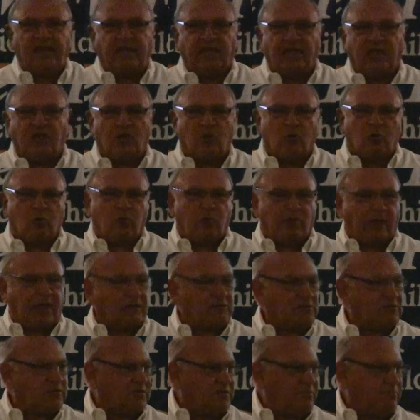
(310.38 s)
I go
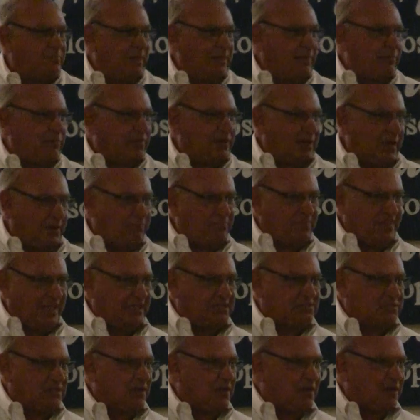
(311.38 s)
around to the people and I
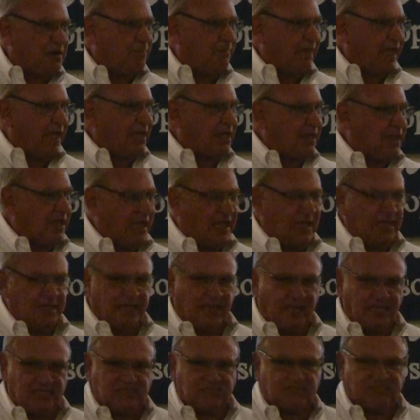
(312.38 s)
place it on the back of the hand,
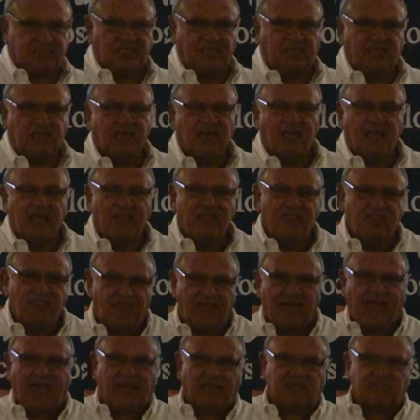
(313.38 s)
and they see
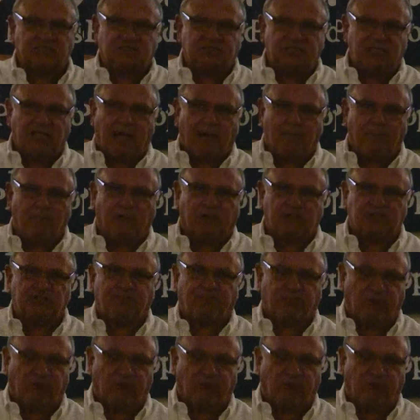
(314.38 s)
that is not much